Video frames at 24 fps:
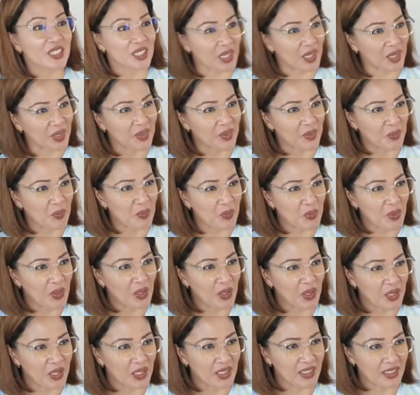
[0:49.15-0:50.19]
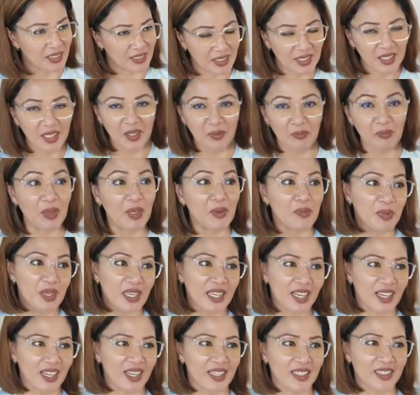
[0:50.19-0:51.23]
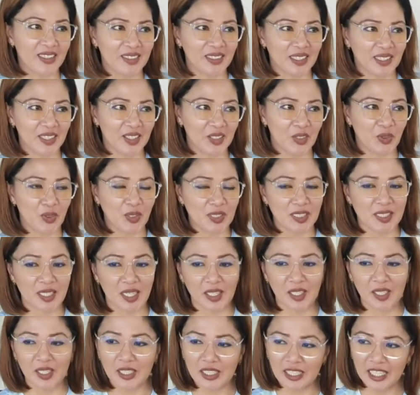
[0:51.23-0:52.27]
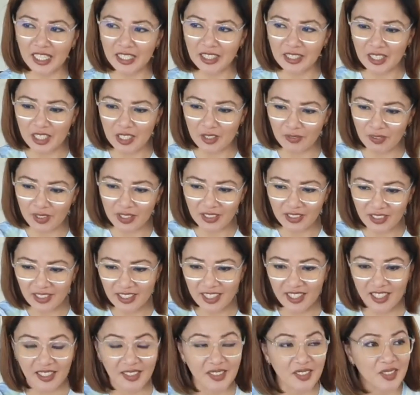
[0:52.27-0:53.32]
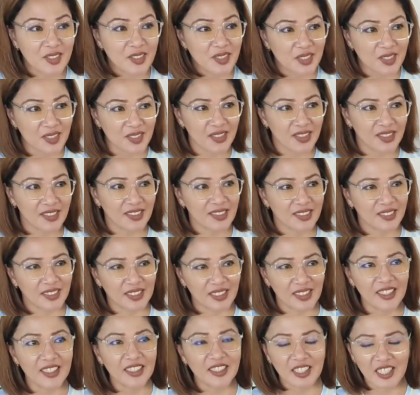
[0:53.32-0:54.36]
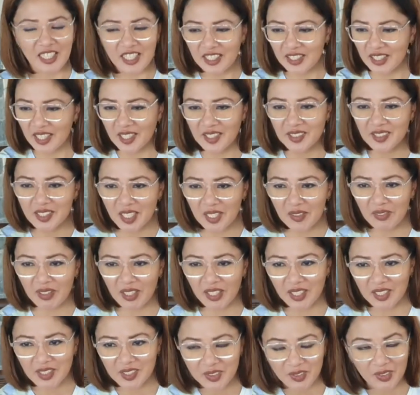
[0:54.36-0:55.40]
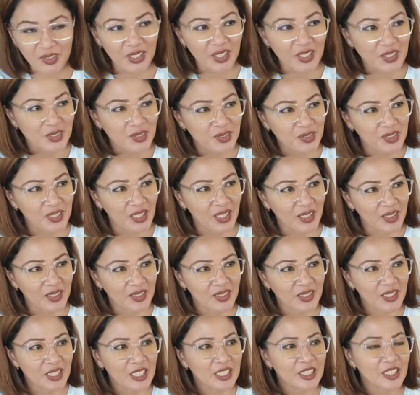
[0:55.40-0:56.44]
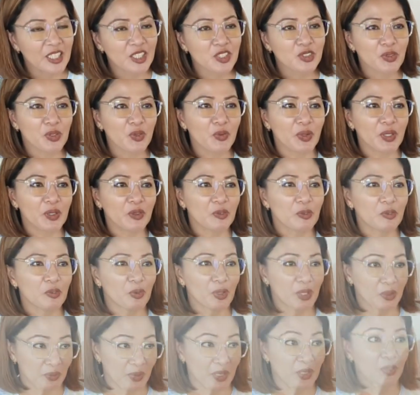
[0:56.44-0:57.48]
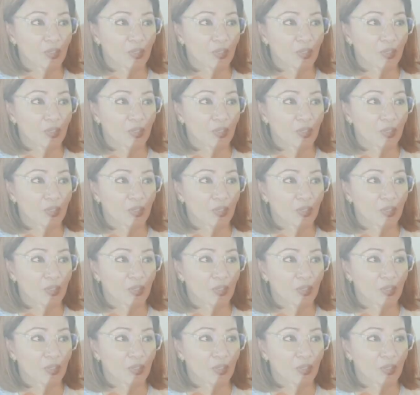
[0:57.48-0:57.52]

na. Baby ah, nga kwasya. And even kids, he takes time na ka-istorya isuda. That's why when my